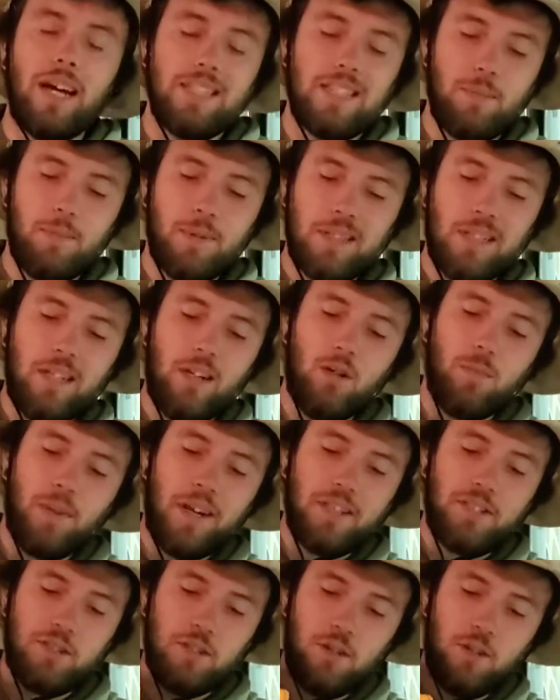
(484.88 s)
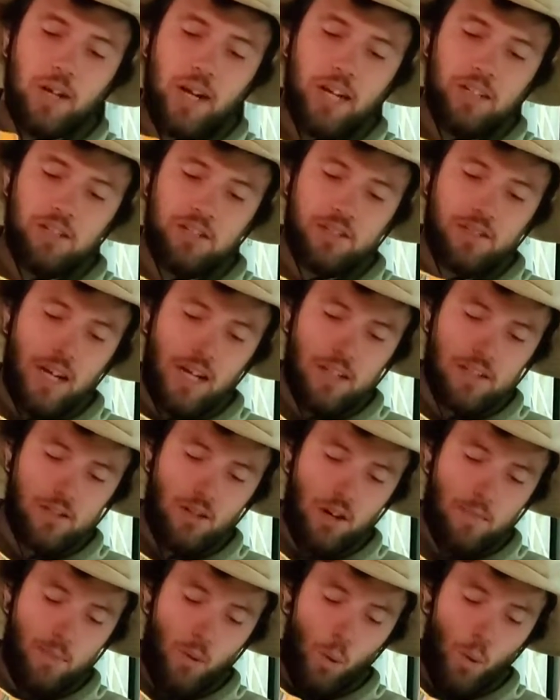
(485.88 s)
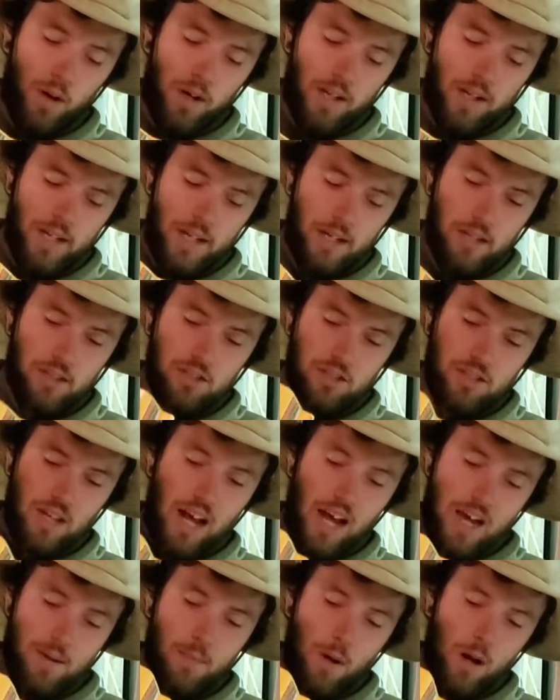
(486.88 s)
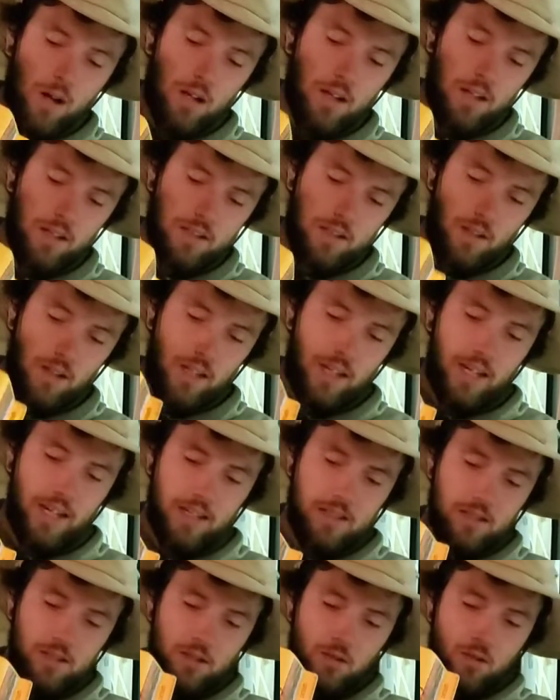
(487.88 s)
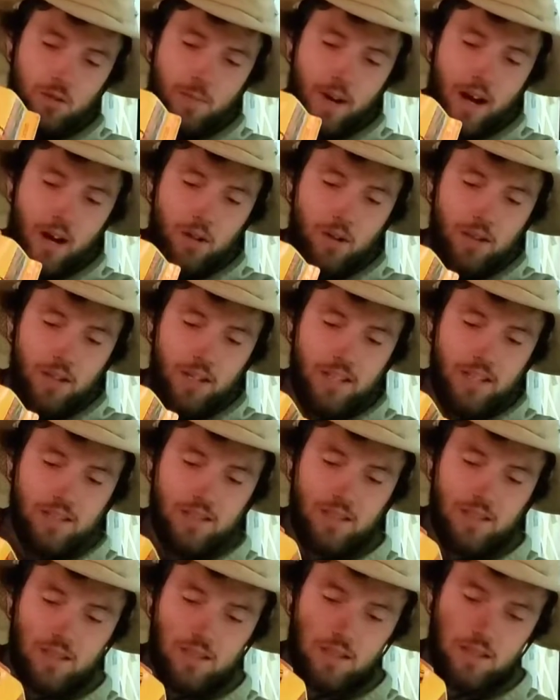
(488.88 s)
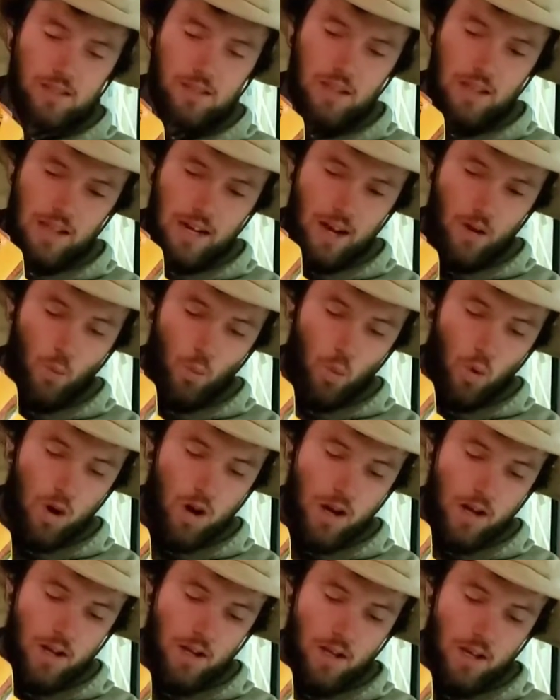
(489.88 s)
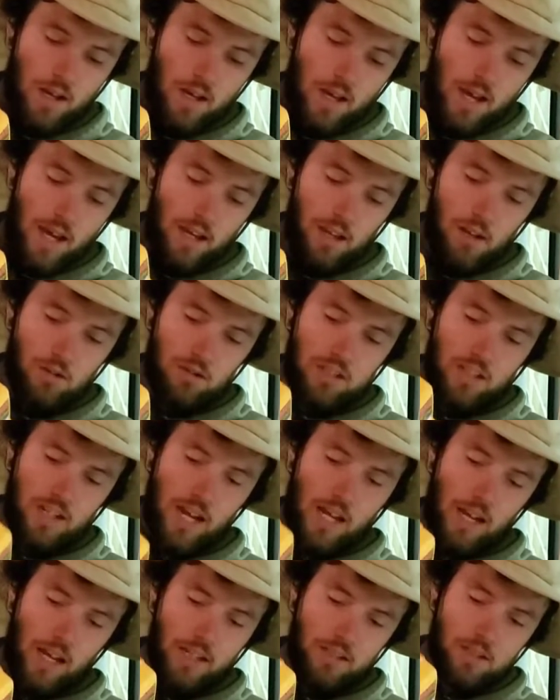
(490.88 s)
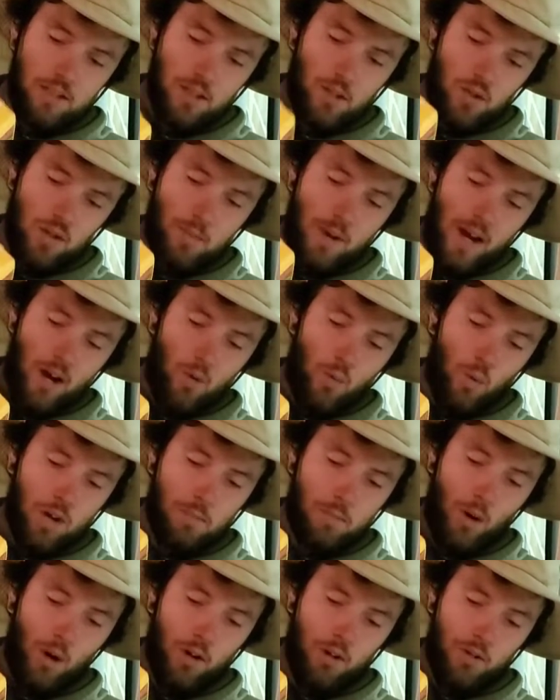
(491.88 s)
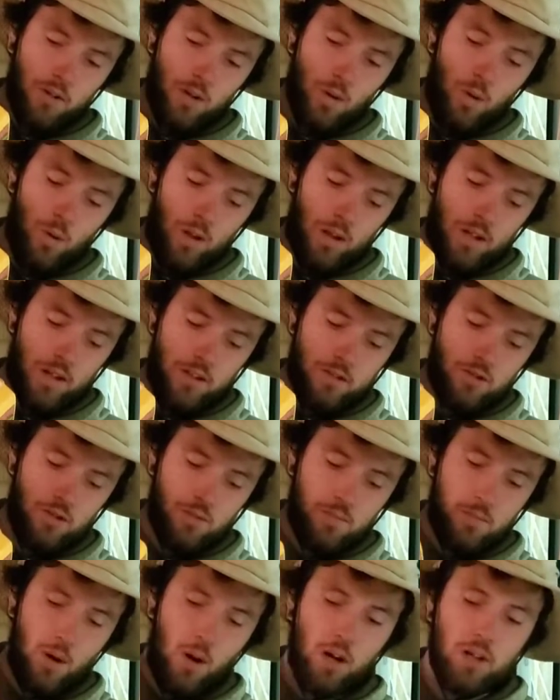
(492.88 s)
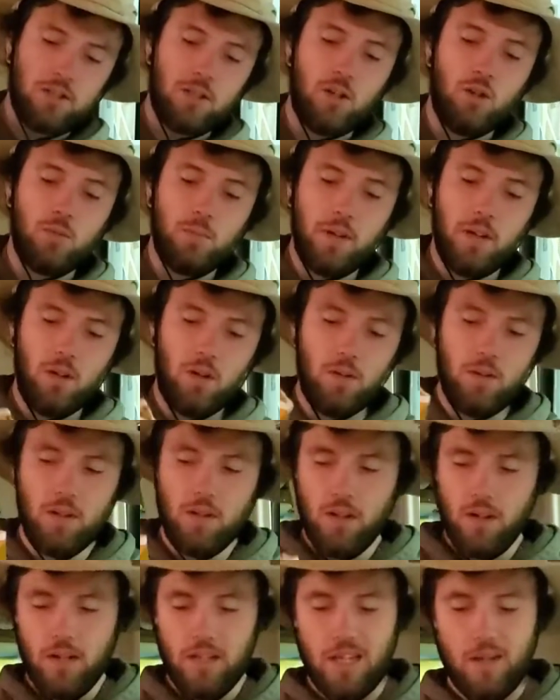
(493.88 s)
I typically don't measure it. I just kind of start pouring it in and just eyeball it until it gets to about the consistency that I want. And usually I like to do about 1 part granola to 2 parts oatmeal.